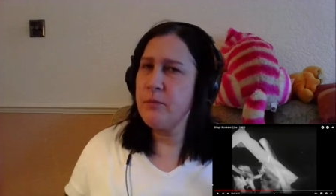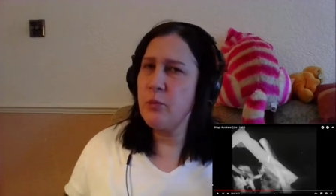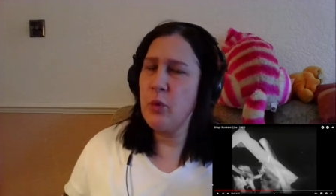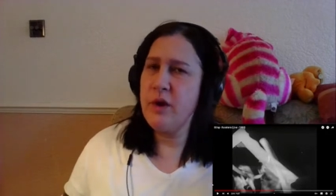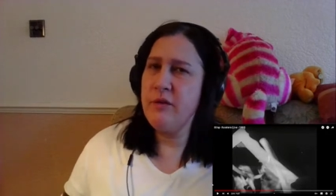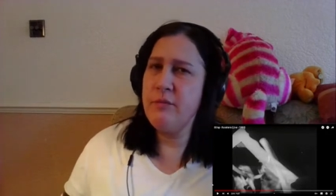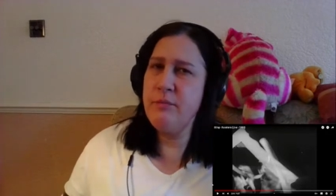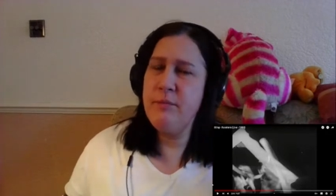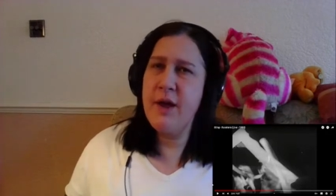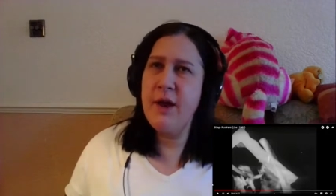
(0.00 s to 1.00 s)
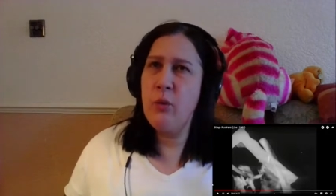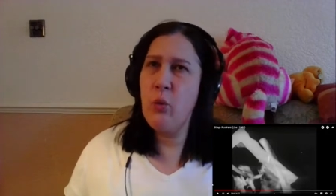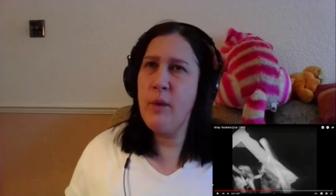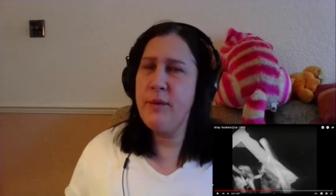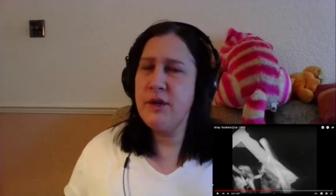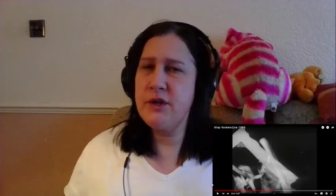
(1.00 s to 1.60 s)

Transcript: with men, women,